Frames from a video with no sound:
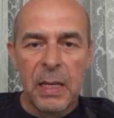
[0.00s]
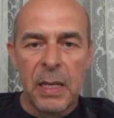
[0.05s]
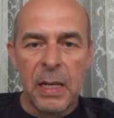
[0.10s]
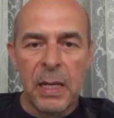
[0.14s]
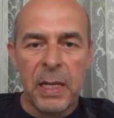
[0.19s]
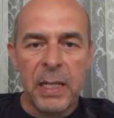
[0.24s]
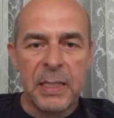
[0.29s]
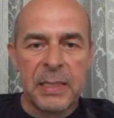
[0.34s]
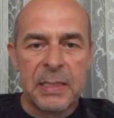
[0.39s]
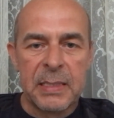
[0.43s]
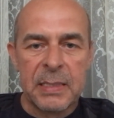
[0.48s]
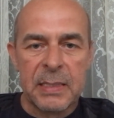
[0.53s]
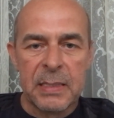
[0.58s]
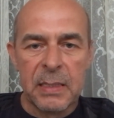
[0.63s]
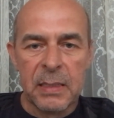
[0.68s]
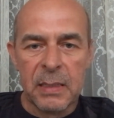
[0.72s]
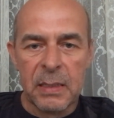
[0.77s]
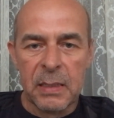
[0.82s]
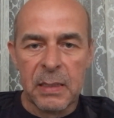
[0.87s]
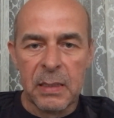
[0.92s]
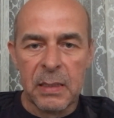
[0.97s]
leads
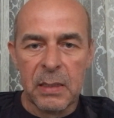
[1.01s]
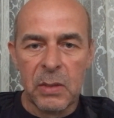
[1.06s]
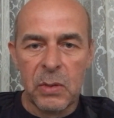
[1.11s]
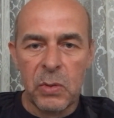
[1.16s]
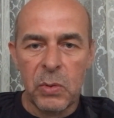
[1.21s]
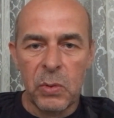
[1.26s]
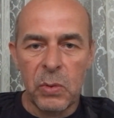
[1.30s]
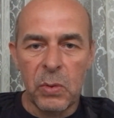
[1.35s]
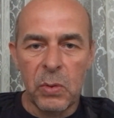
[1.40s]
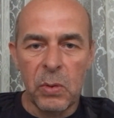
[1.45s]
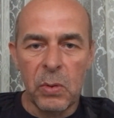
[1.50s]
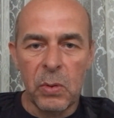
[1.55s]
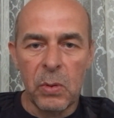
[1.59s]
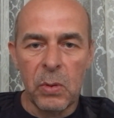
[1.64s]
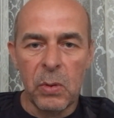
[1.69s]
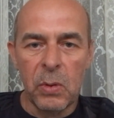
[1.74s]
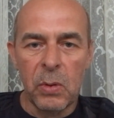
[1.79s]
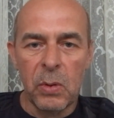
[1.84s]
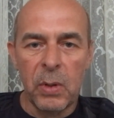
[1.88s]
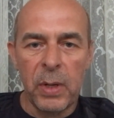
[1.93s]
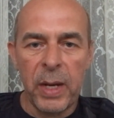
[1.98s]
to
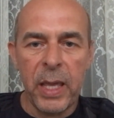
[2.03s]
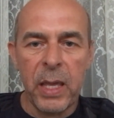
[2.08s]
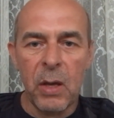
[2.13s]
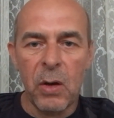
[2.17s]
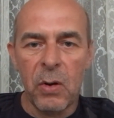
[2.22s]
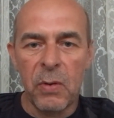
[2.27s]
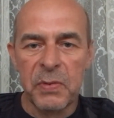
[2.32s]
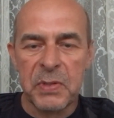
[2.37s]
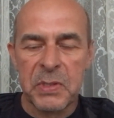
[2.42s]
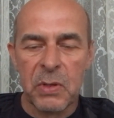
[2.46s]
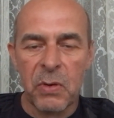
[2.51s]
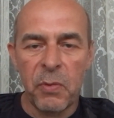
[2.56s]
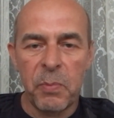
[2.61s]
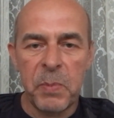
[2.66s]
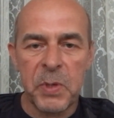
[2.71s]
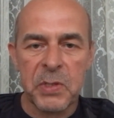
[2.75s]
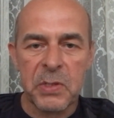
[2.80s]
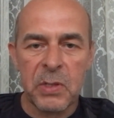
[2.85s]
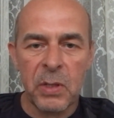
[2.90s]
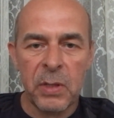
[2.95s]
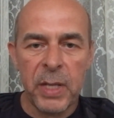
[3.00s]
layoffs of
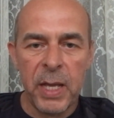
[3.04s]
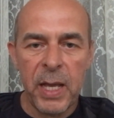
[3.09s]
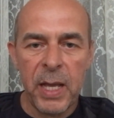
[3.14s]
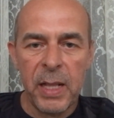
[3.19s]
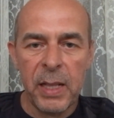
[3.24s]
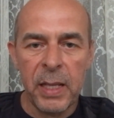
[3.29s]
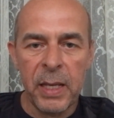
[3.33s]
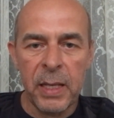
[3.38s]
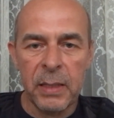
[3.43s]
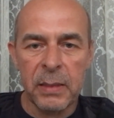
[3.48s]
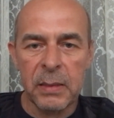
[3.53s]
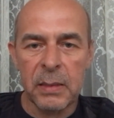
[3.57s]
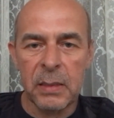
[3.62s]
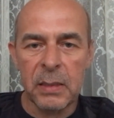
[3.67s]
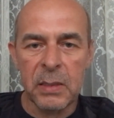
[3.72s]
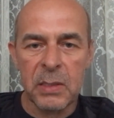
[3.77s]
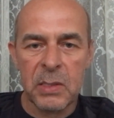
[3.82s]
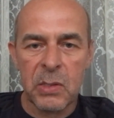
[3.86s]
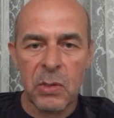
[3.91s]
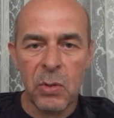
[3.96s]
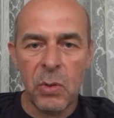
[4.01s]
personnel
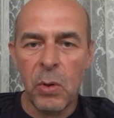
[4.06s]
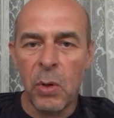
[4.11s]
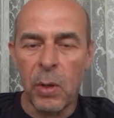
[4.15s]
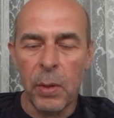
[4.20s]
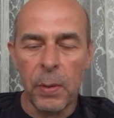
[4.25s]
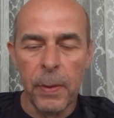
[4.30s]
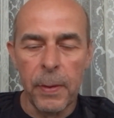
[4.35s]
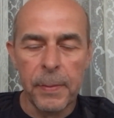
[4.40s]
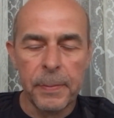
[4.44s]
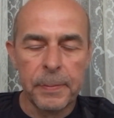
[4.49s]
and so on.